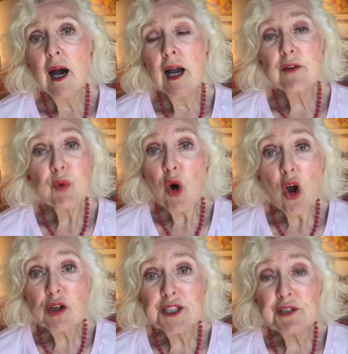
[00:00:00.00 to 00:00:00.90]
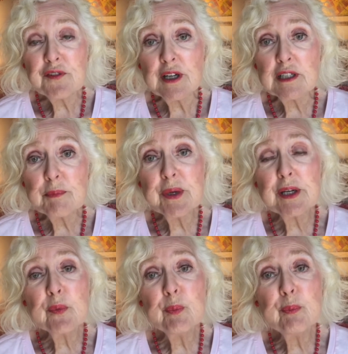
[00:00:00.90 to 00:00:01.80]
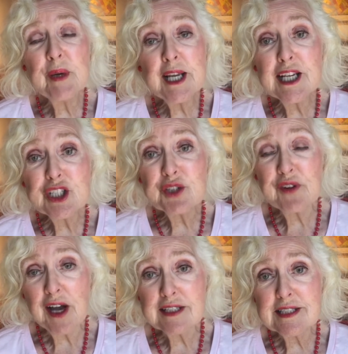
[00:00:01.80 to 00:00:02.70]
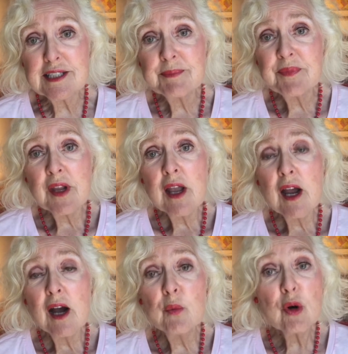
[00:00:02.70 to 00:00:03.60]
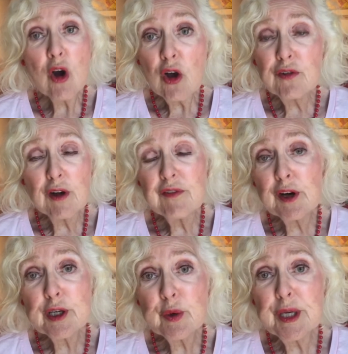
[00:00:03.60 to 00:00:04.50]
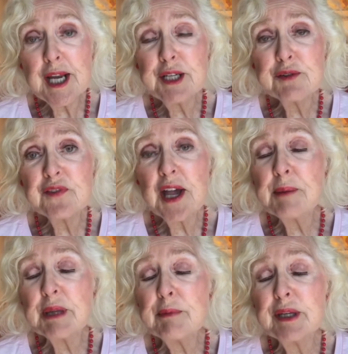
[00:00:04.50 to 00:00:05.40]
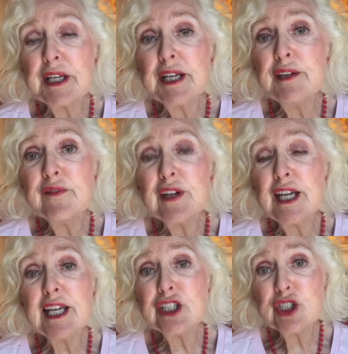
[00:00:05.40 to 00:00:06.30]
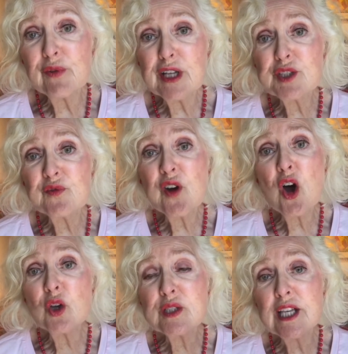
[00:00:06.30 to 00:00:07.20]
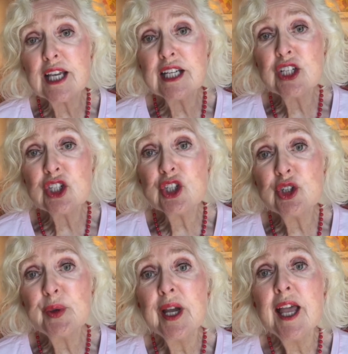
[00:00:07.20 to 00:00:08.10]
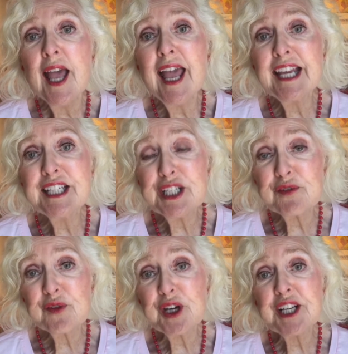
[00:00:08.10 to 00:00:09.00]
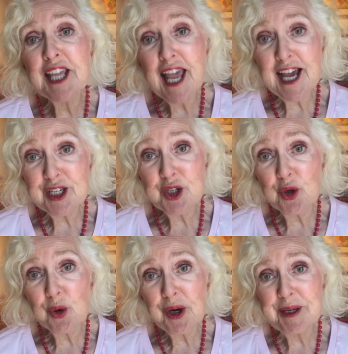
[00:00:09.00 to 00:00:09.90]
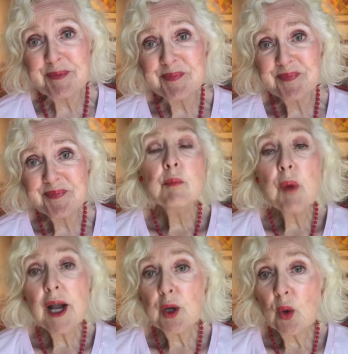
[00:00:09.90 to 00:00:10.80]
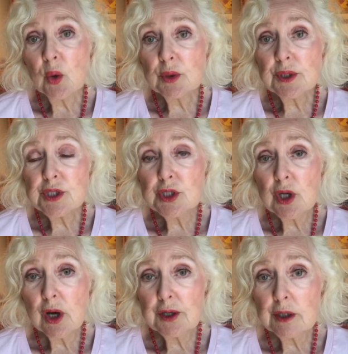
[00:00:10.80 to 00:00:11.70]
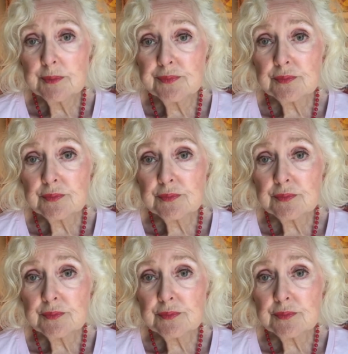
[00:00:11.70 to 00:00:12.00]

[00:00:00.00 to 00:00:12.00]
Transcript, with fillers: we're all different, but each of us we're all a very creative family, but each, each of us falls into a different category. My oldest daughter